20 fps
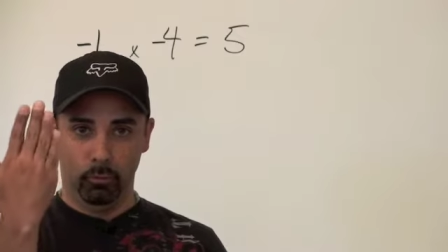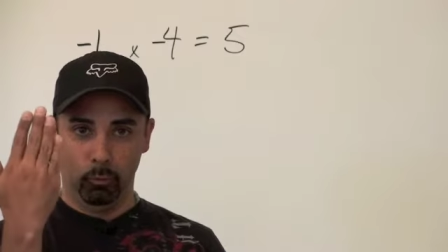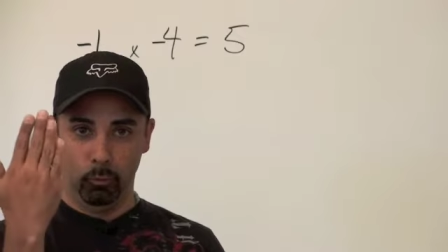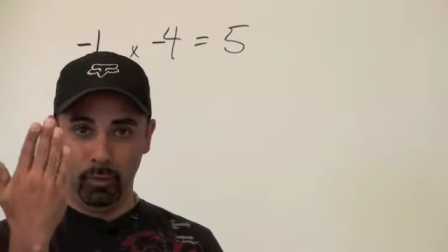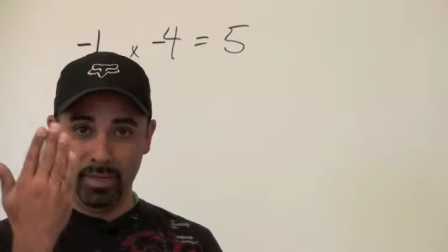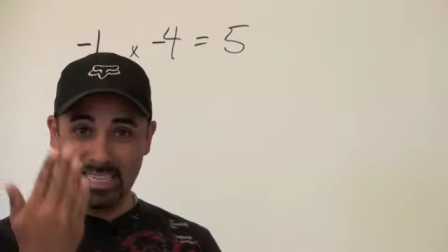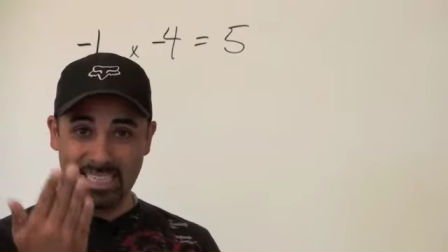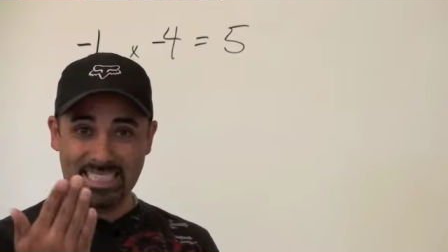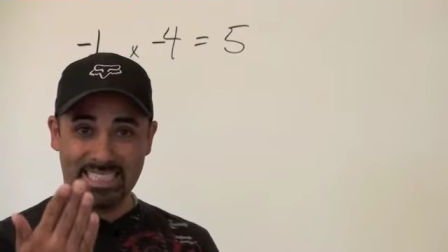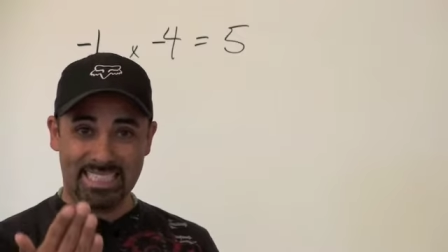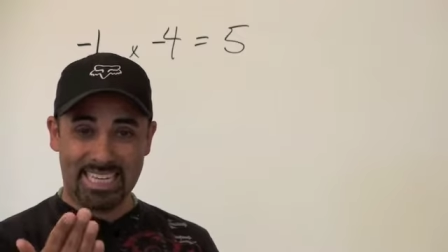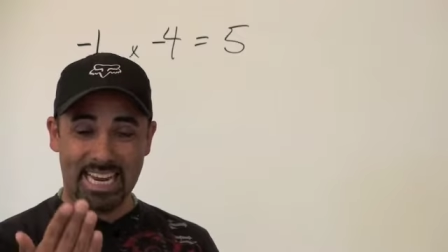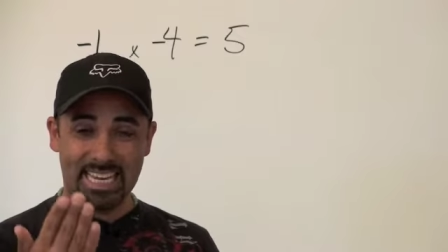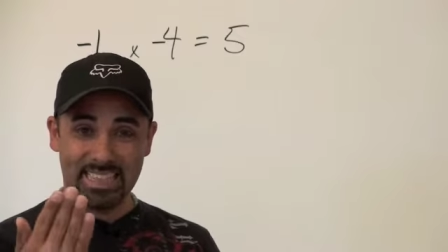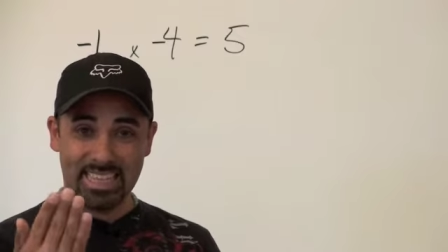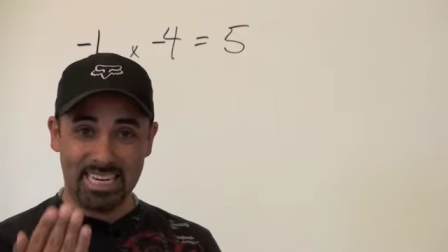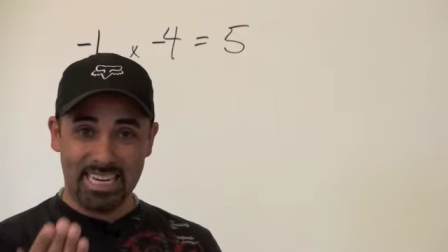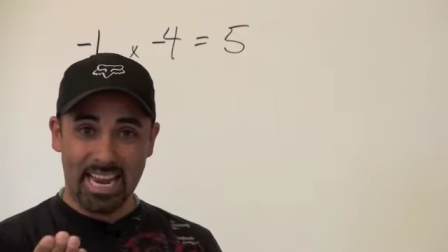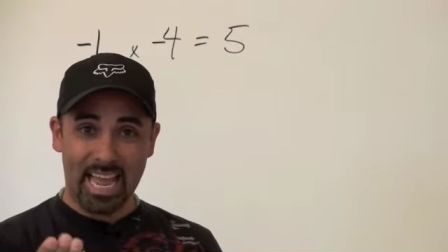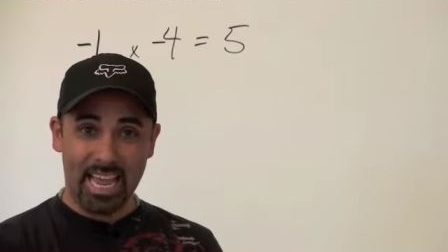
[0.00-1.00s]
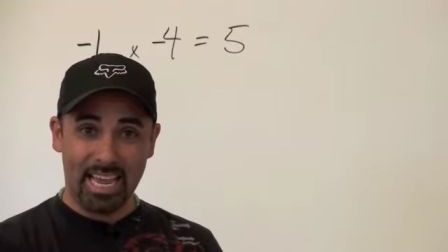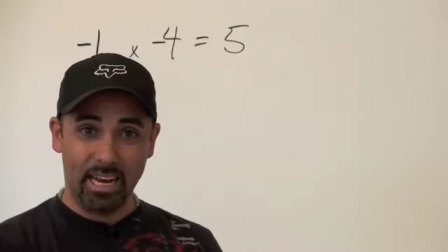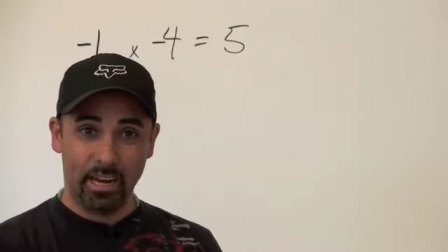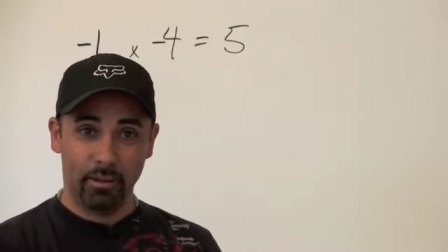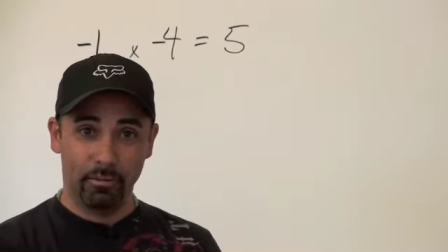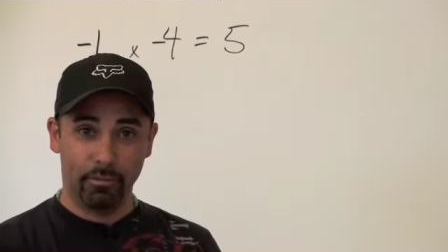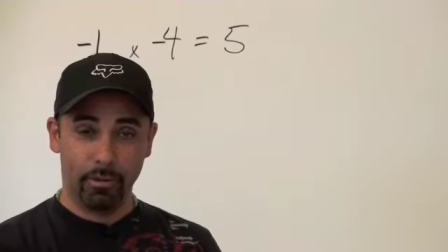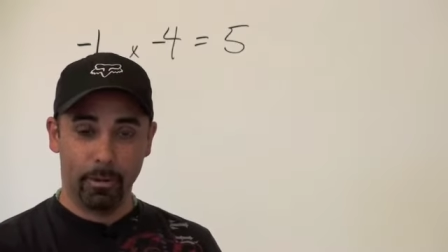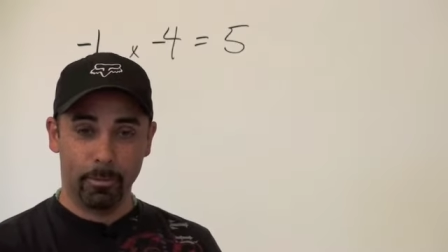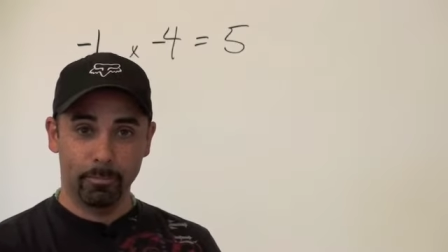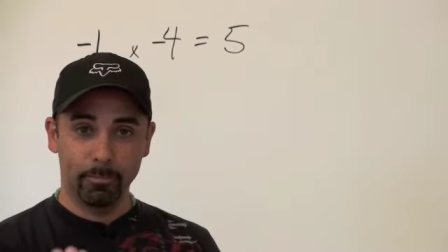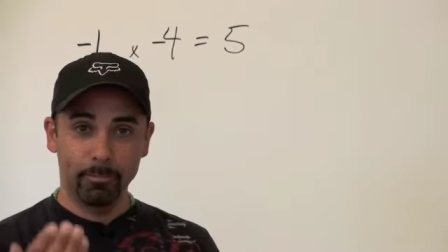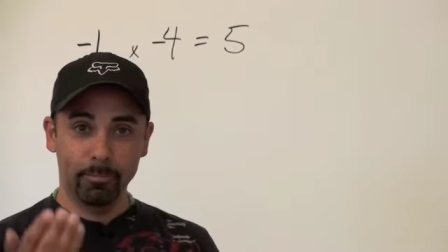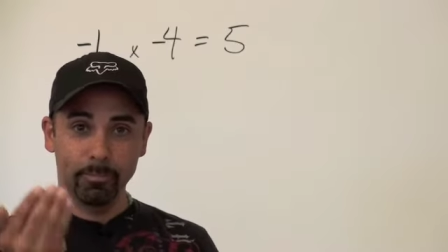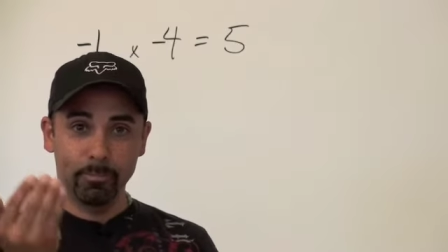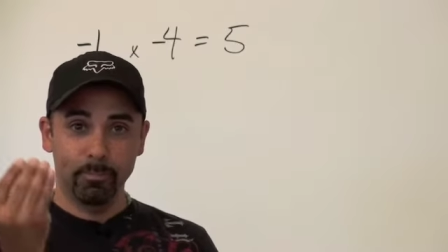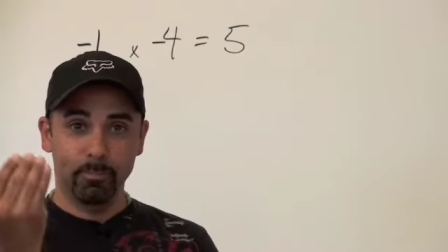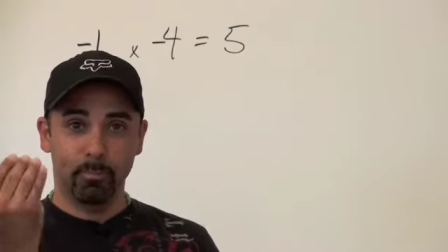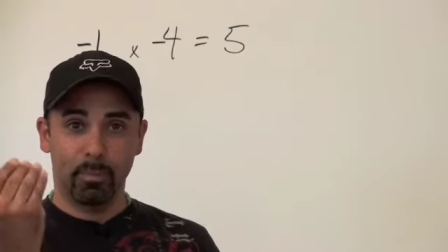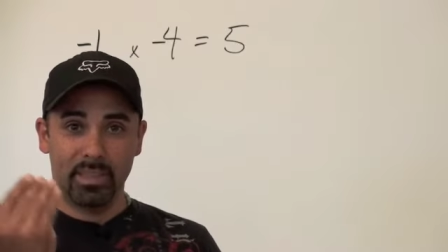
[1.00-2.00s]
restate the negative,
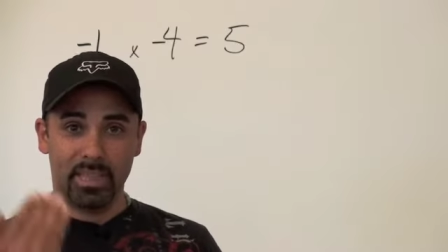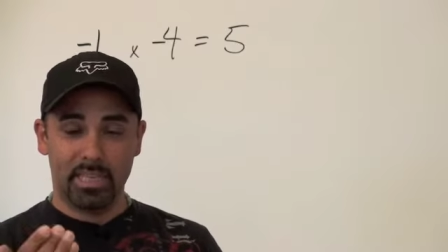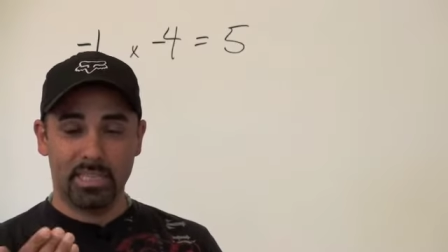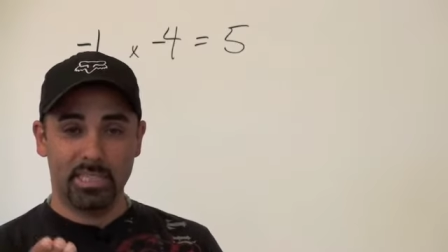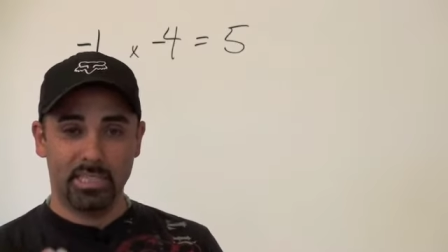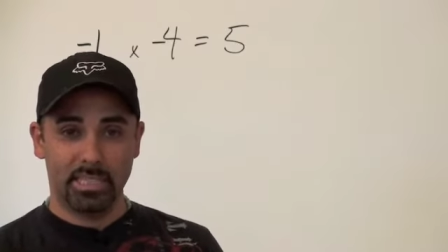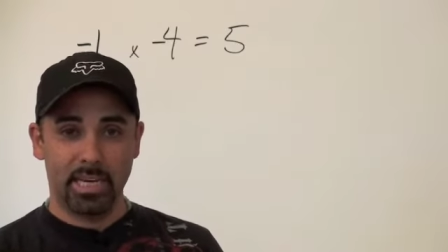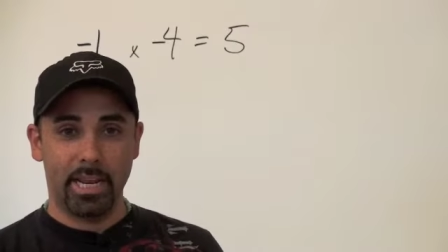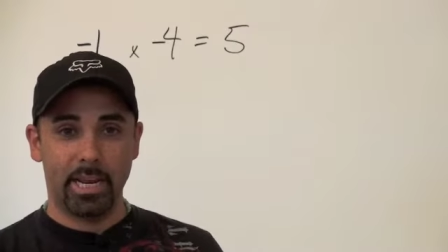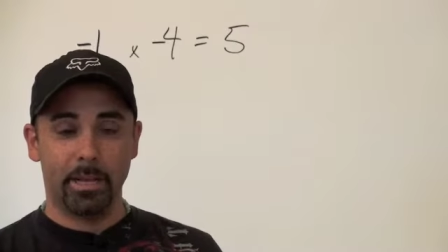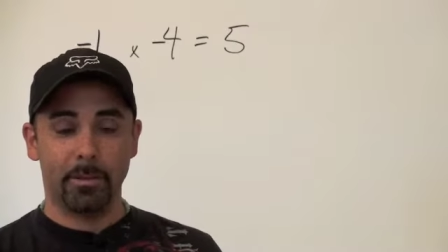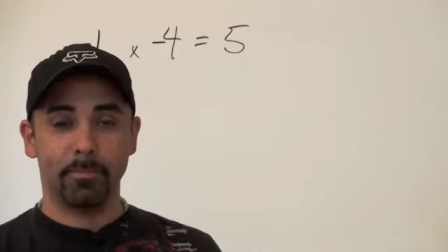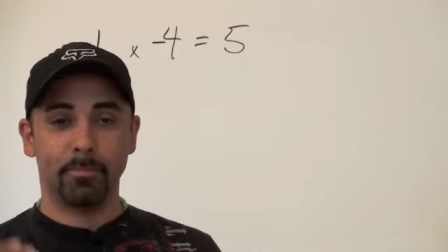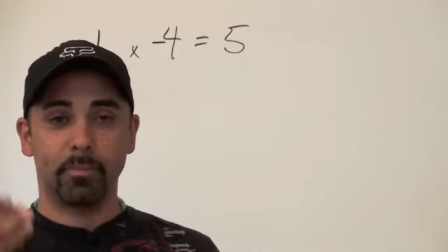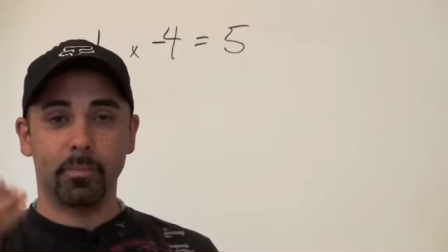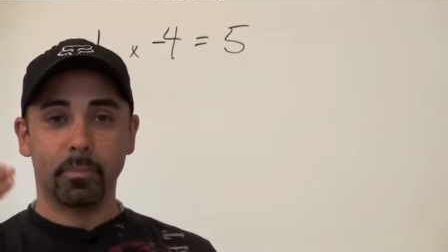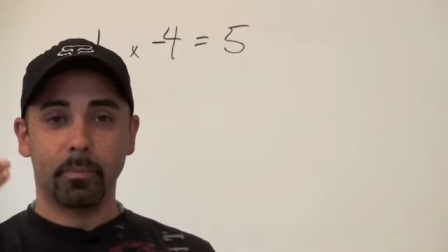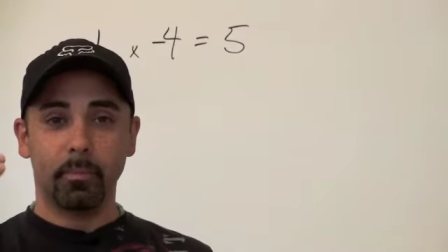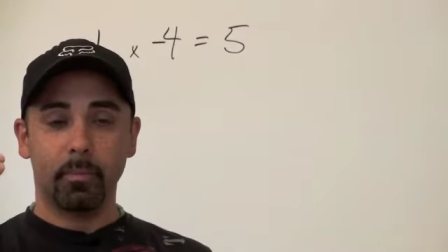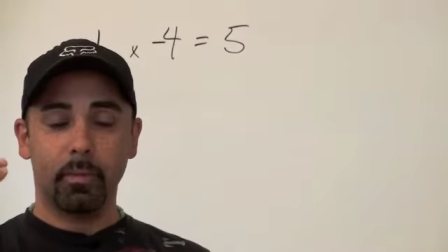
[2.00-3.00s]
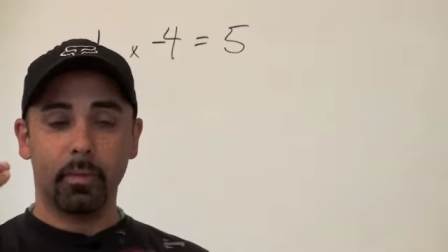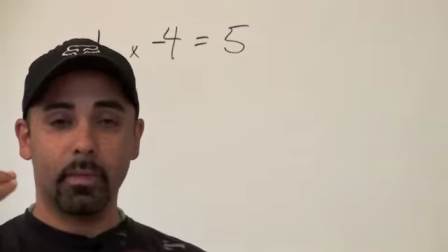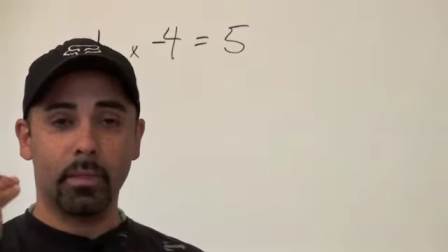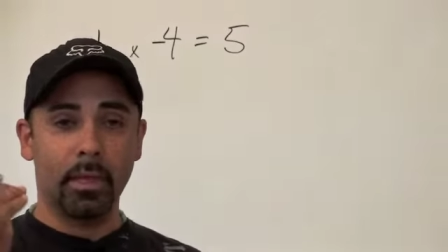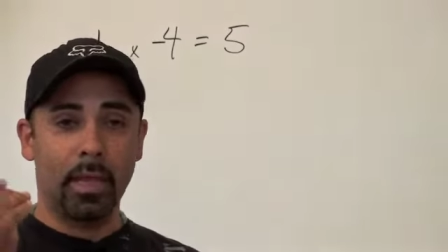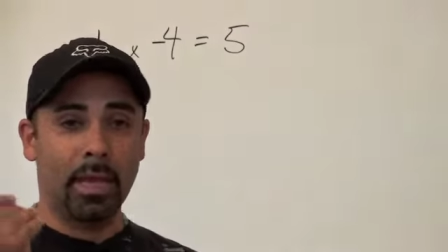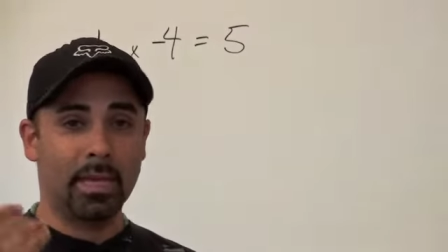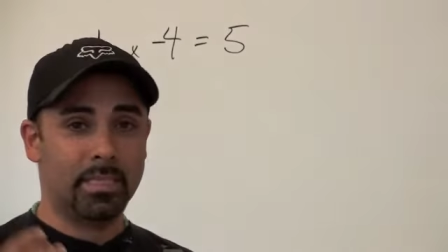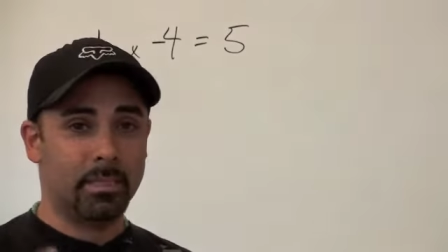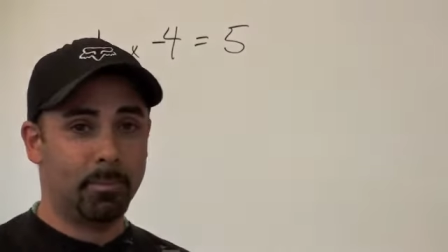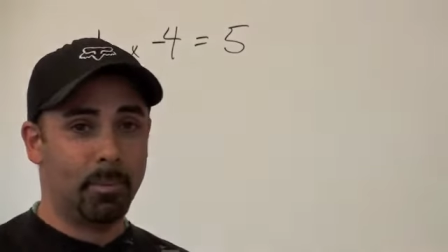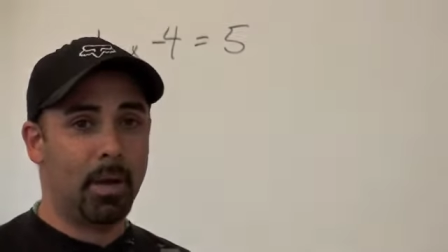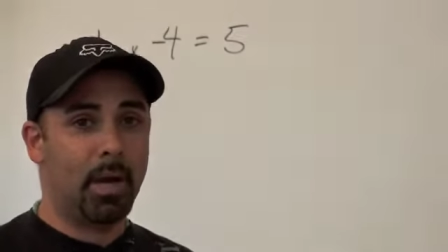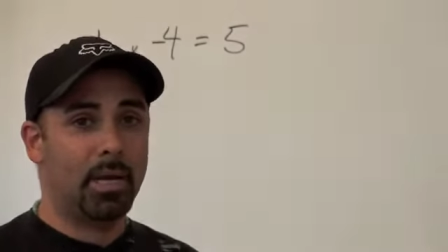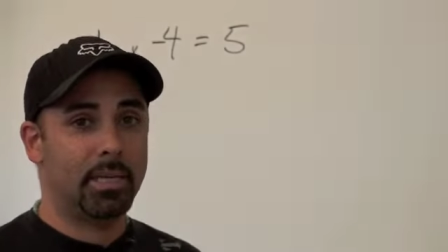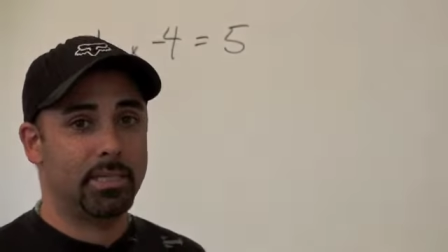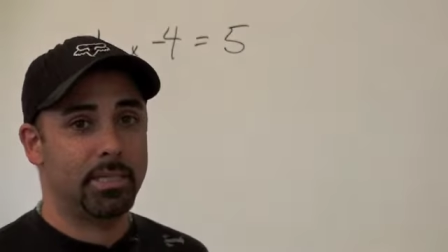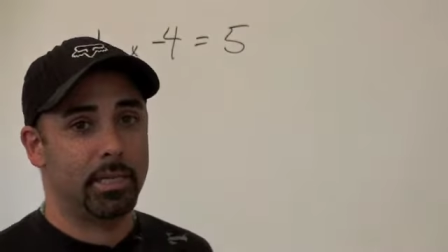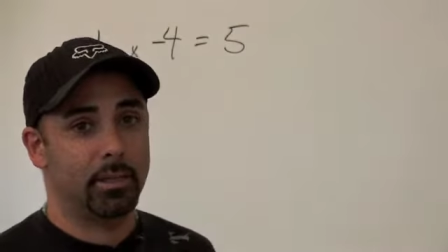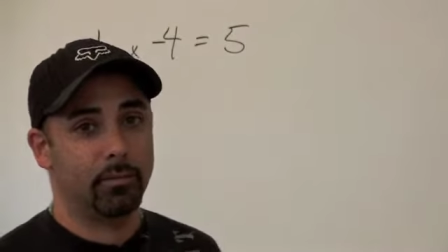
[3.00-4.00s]
but then state it as a
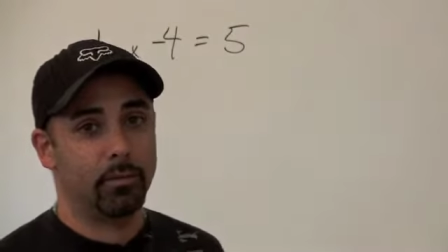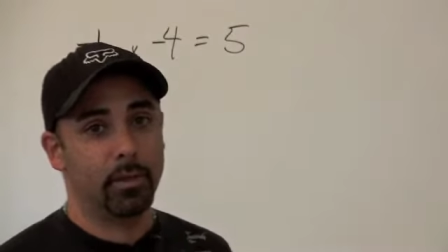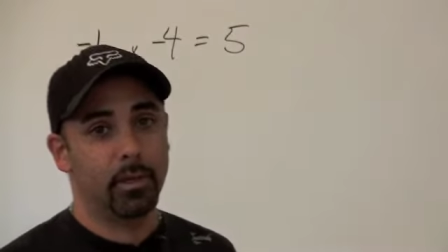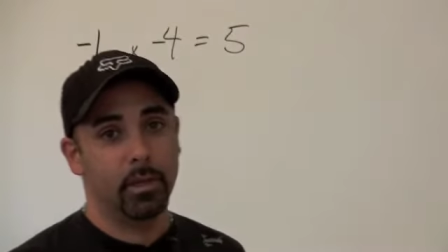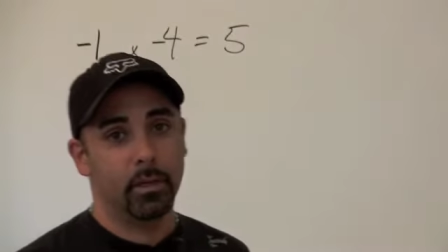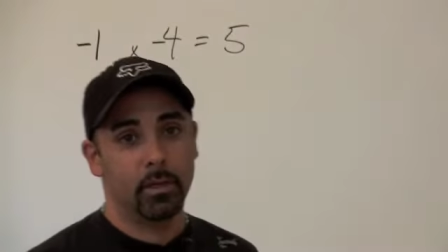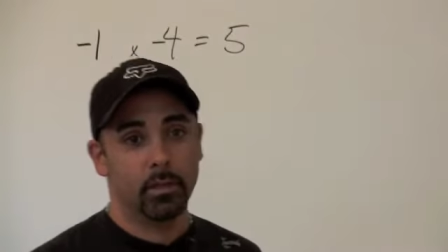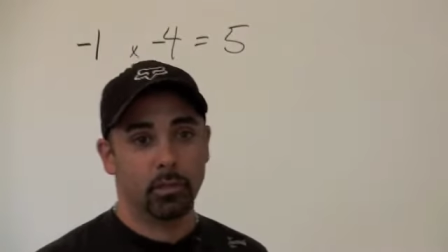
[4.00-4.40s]
positive.